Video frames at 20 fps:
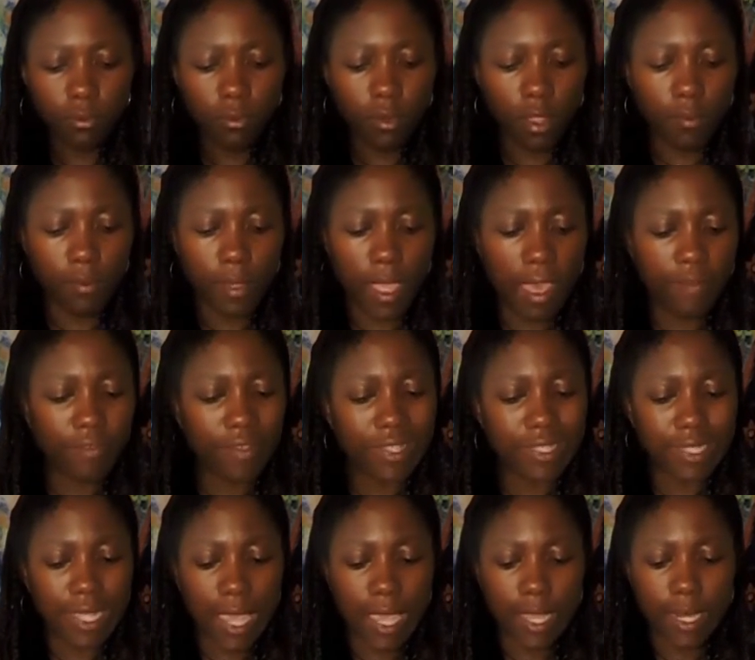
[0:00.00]
and we have
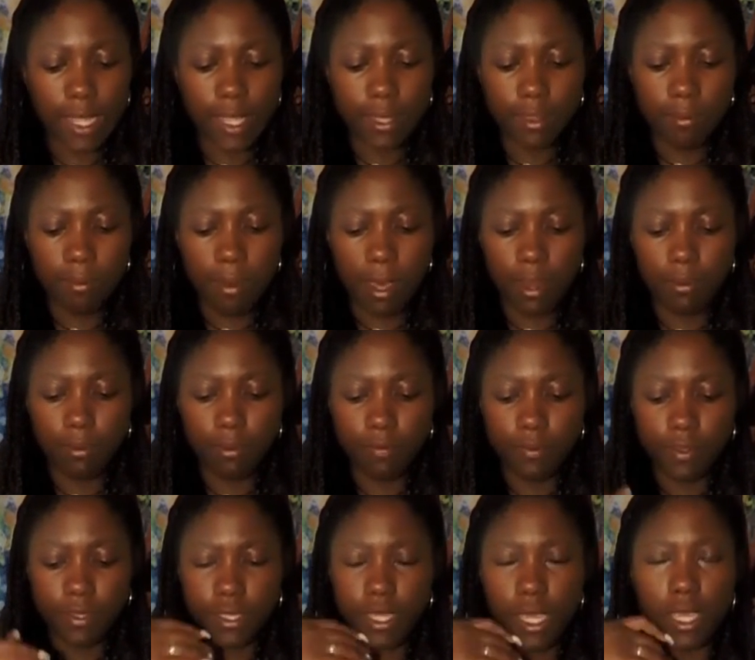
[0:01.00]
anxiety at the bottom
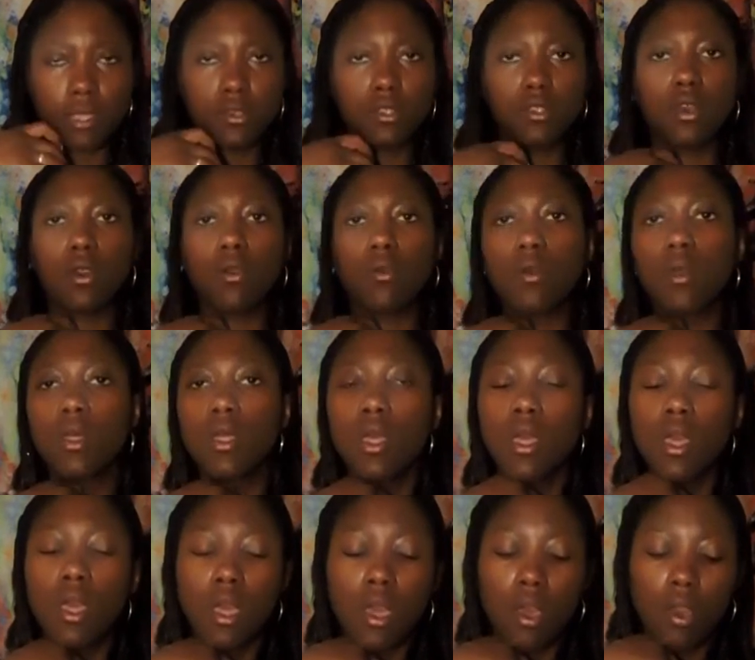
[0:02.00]
of the deck. So,
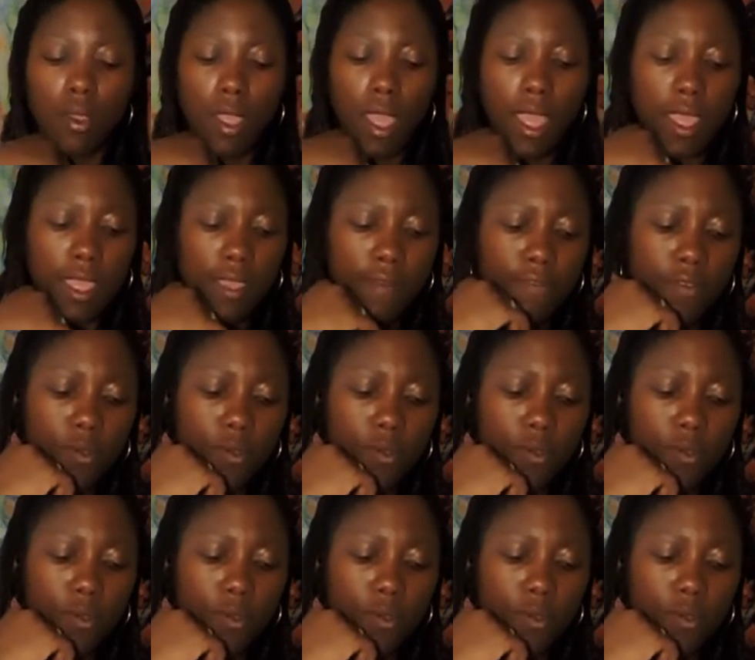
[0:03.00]
okay, if